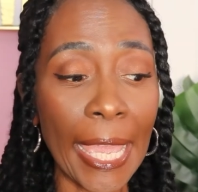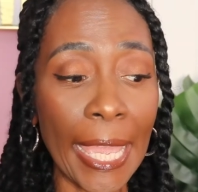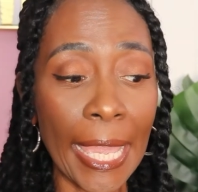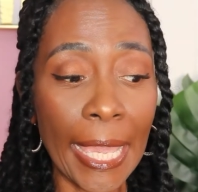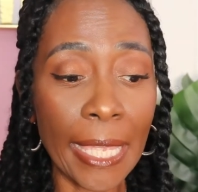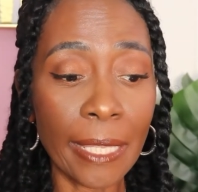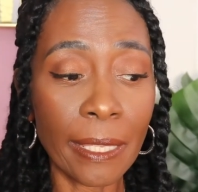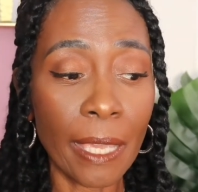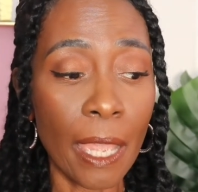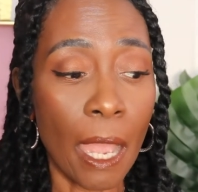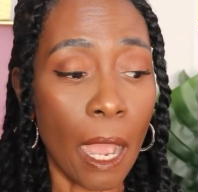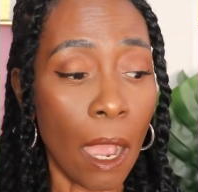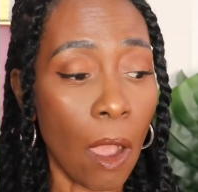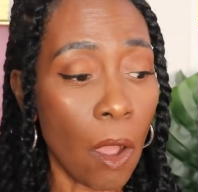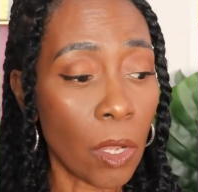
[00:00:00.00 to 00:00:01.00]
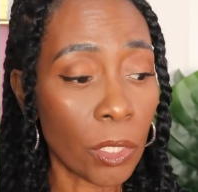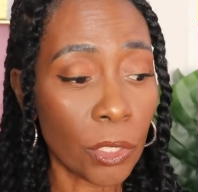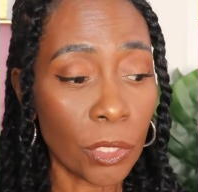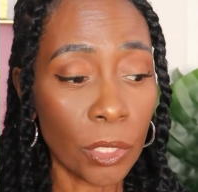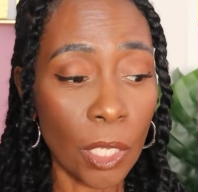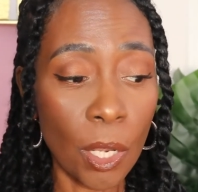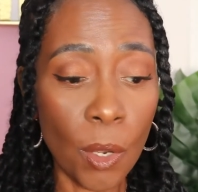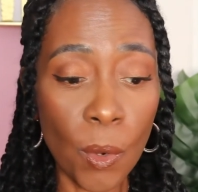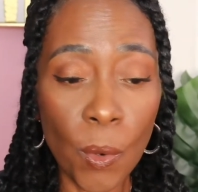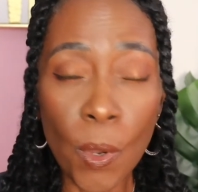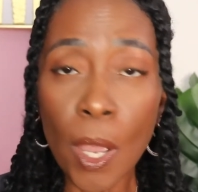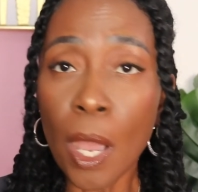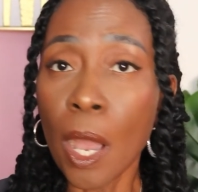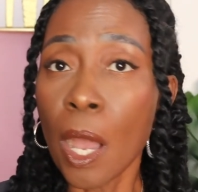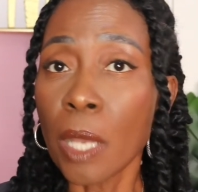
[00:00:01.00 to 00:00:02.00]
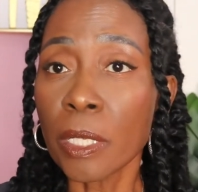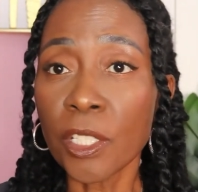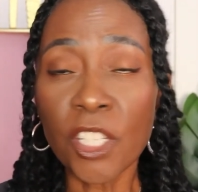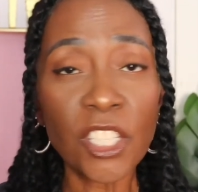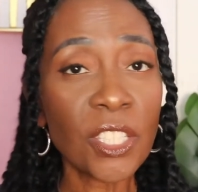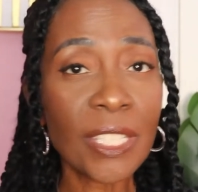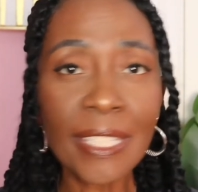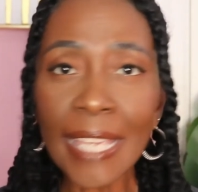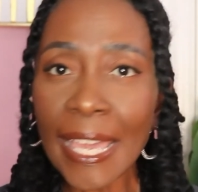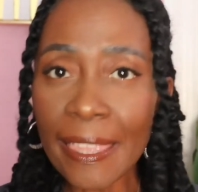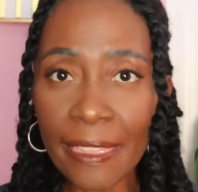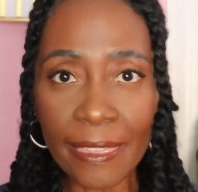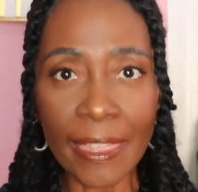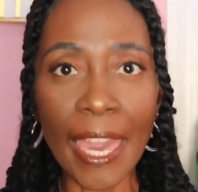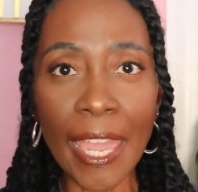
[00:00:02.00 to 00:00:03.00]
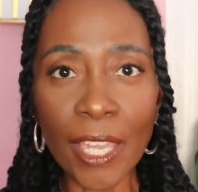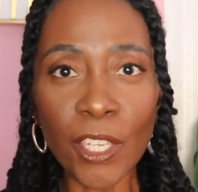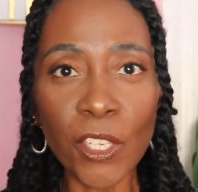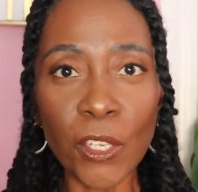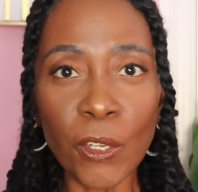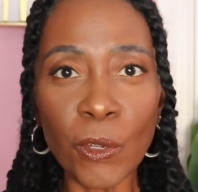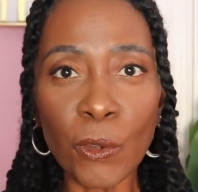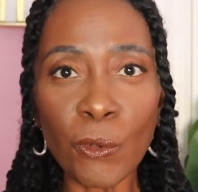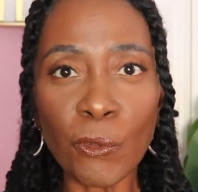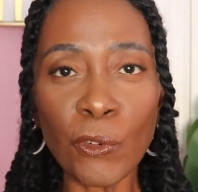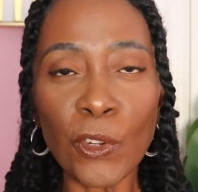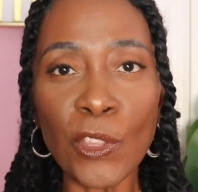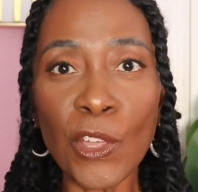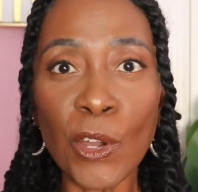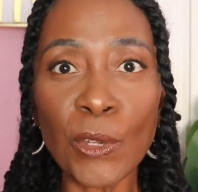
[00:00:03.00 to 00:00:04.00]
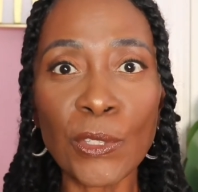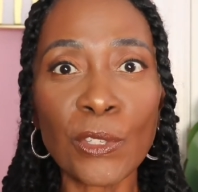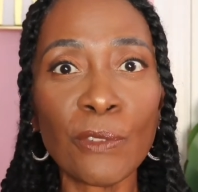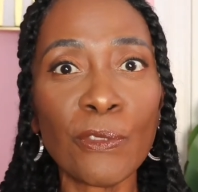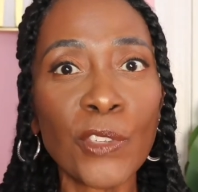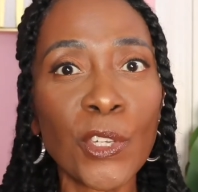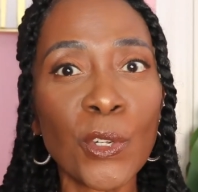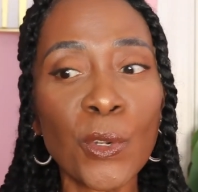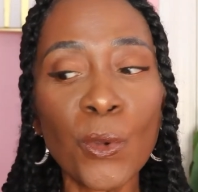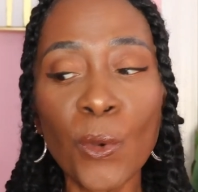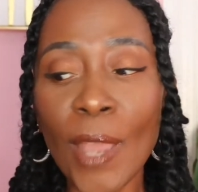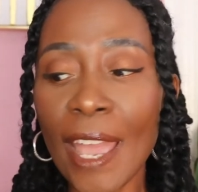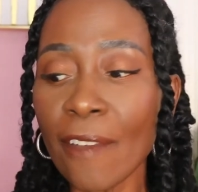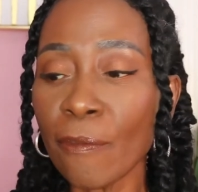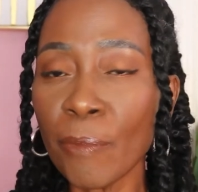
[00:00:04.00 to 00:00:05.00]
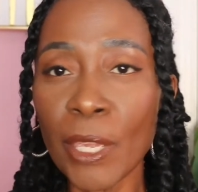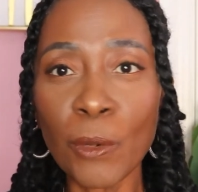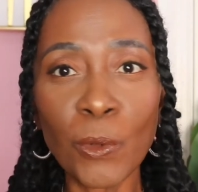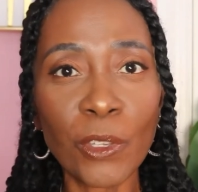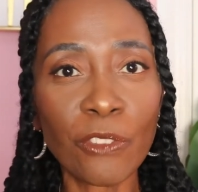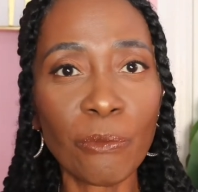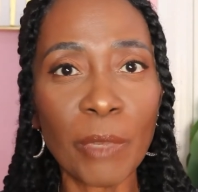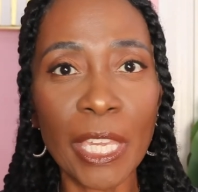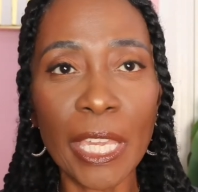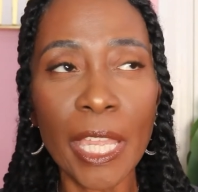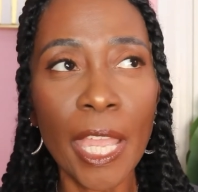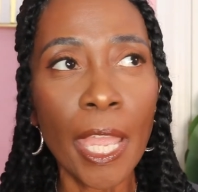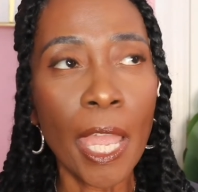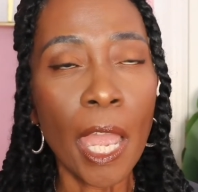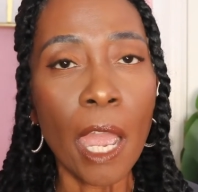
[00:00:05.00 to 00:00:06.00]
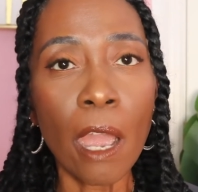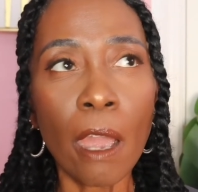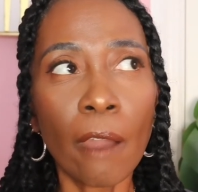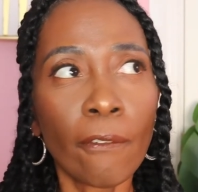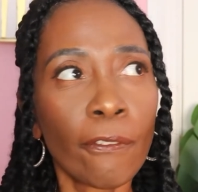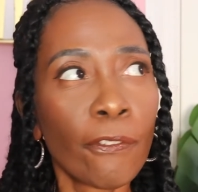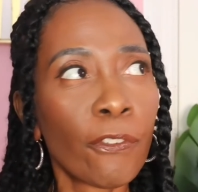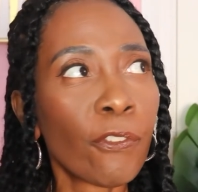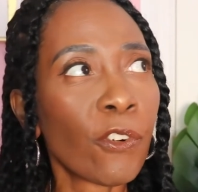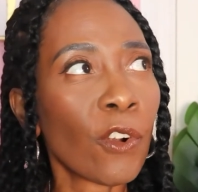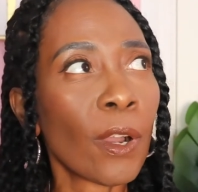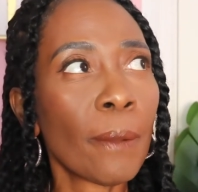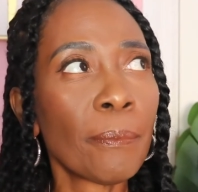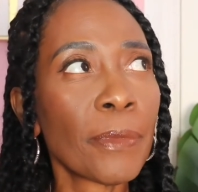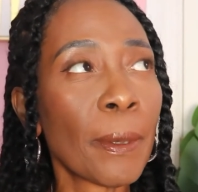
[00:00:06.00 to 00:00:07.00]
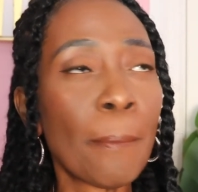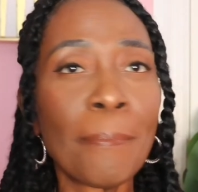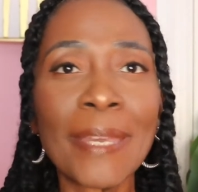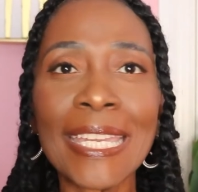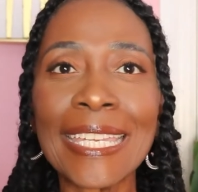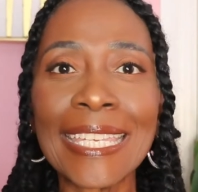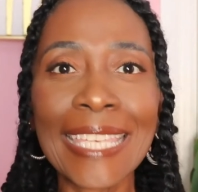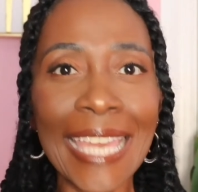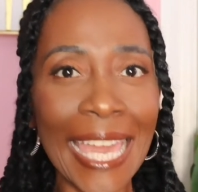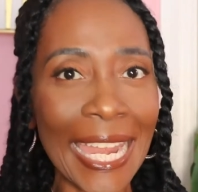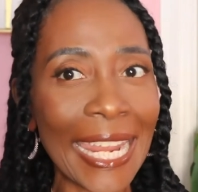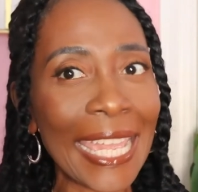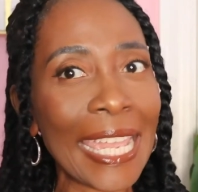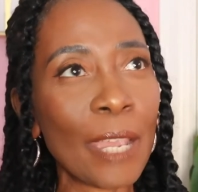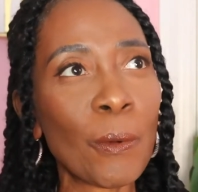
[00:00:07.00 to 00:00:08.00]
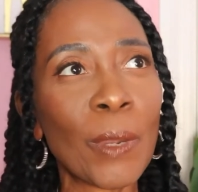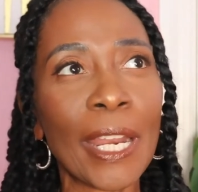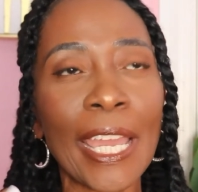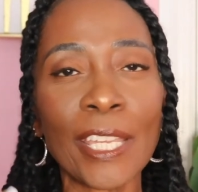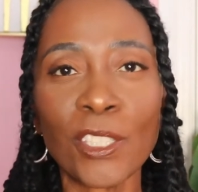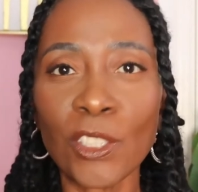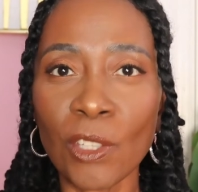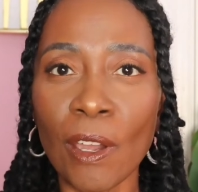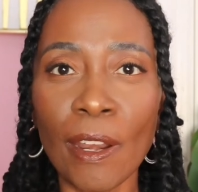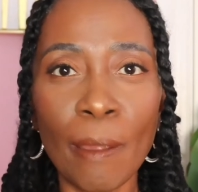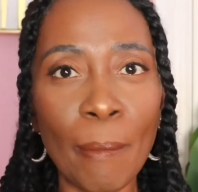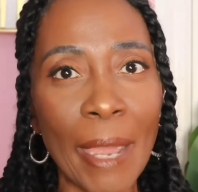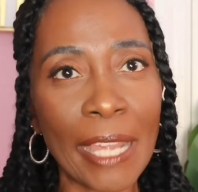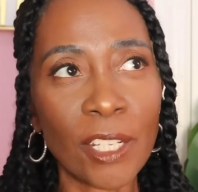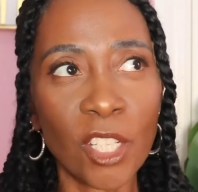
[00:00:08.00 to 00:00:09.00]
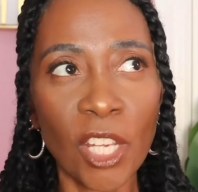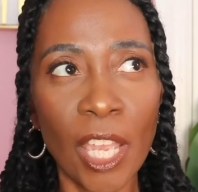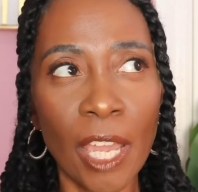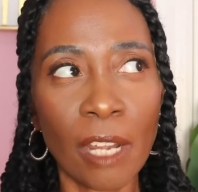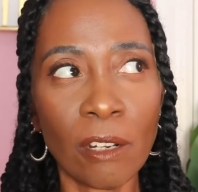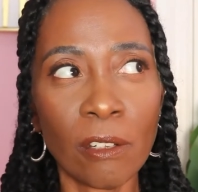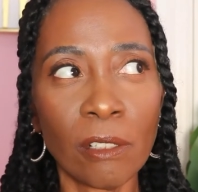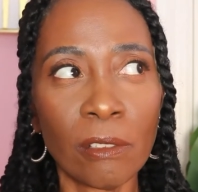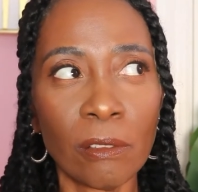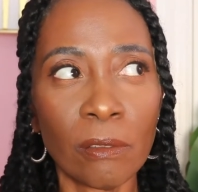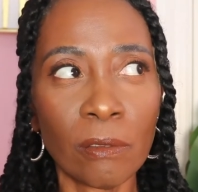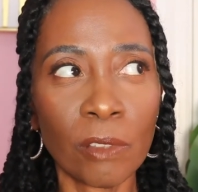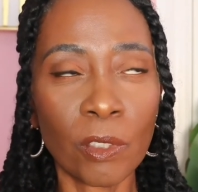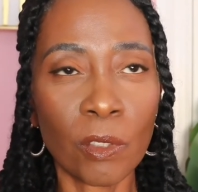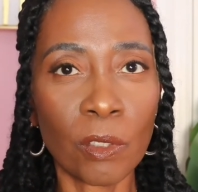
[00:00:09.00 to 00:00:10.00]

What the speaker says: and also just to say thank you for those of you who have been with me from the beginning when I started my channel.